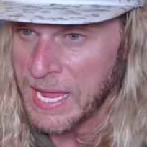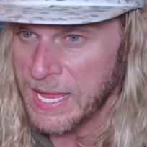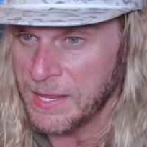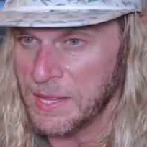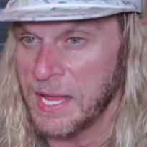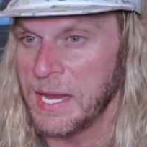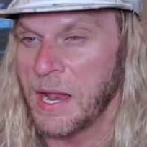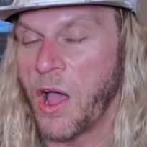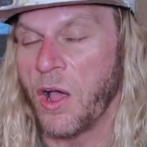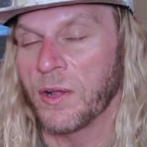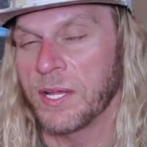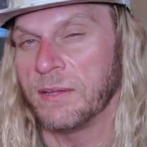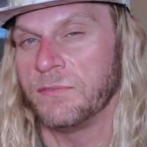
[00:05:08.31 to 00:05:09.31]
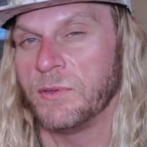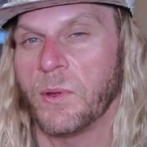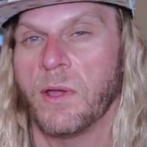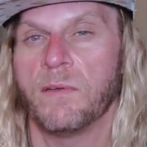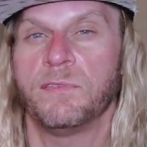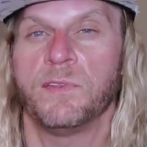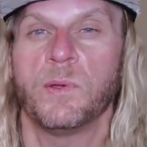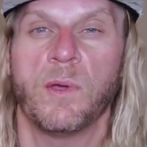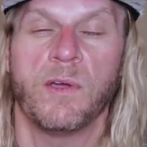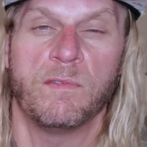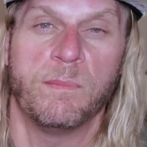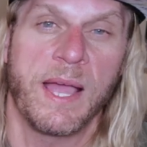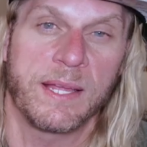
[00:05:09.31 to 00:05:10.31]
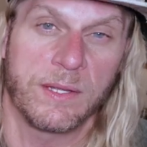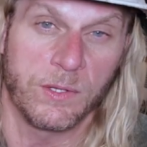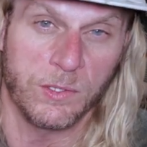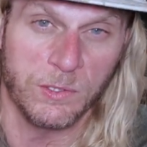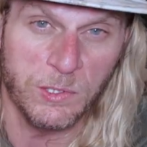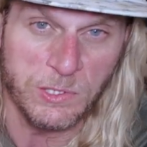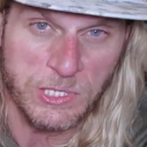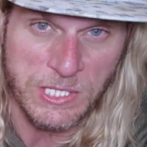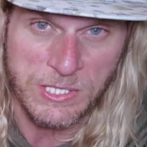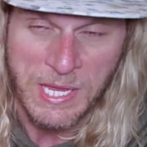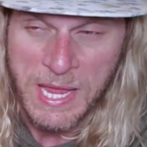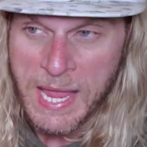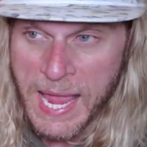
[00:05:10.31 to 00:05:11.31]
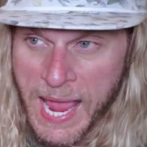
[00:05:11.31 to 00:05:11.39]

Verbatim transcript: And then I'll give you a few of my conclusions